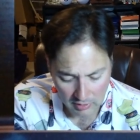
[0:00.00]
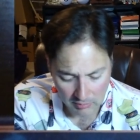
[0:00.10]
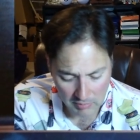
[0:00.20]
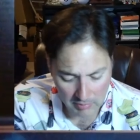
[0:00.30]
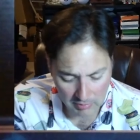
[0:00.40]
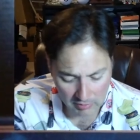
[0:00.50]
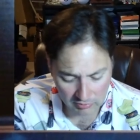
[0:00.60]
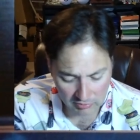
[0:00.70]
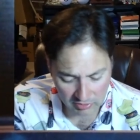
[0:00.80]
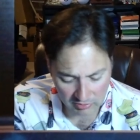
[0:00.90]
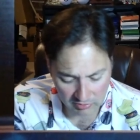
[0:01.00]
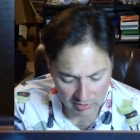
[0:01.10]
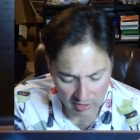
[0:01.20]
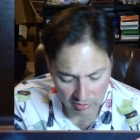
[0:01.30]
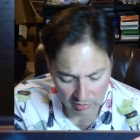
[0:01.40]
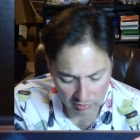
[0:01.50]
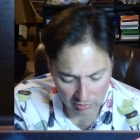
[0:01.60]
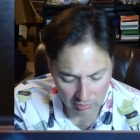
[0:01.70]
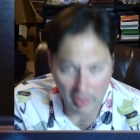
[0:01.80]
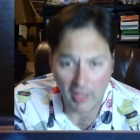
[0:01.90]
there's just nothing to
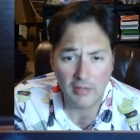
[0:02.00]
that.